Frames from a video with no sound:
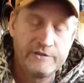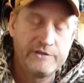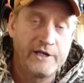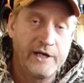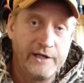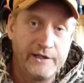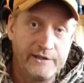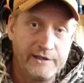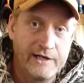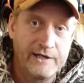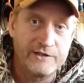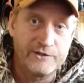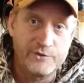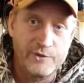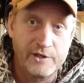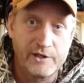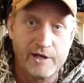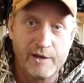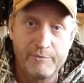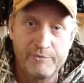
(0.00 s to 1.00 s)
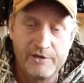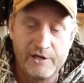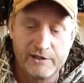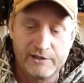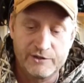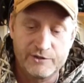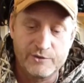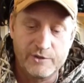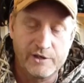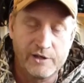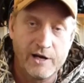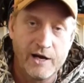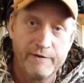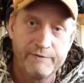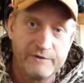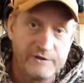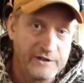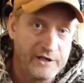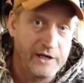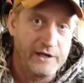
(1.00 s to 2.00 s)
tighten that string up, take the string
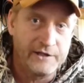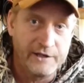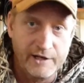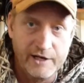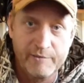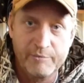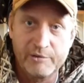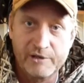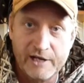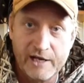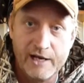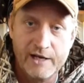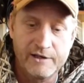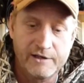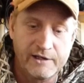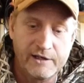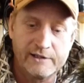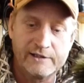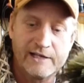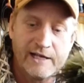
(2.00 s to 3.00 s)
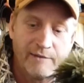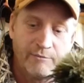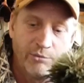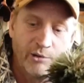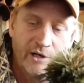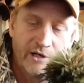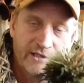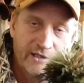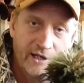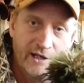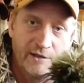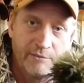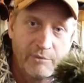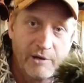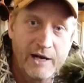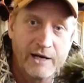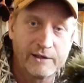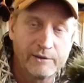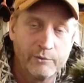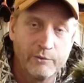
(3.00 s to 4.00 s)
off and tighten it up again to get that brace height
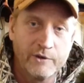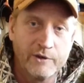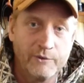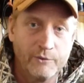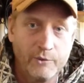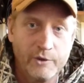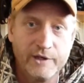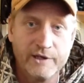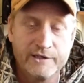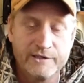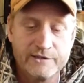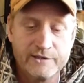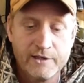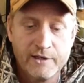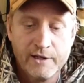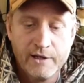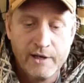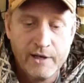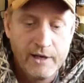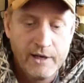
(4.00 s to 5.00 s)
back to where it was.